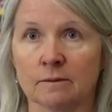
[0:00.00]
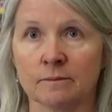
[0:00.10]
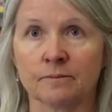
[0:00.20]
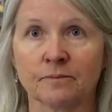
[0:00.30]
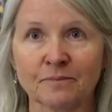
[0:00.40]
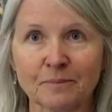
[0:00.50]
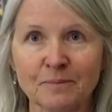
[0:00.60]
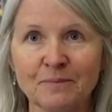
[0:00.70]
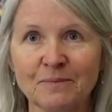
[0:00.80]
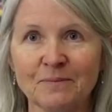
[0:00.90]
found St.
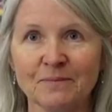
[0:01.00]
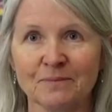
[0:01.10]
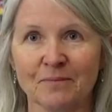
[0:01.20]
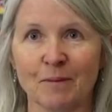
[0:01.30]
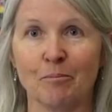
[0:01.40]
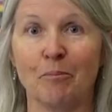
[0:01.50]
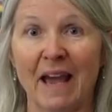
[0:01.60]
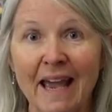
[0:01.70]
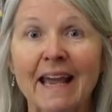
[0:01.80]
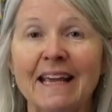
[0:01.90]
John's
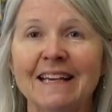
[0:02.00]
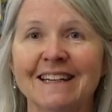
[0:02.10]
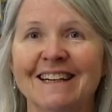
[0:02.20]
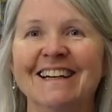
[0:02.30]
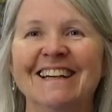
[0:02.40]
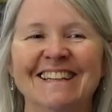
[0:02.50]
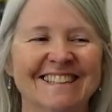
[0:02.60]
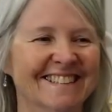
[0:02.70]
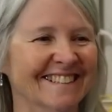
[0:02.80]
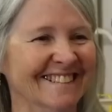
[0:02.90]
Bay. Bay
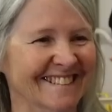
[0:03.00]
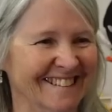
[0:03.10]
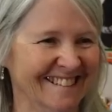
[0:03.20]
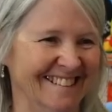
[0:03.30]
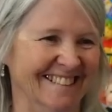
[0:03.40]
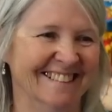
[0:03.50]
all the time.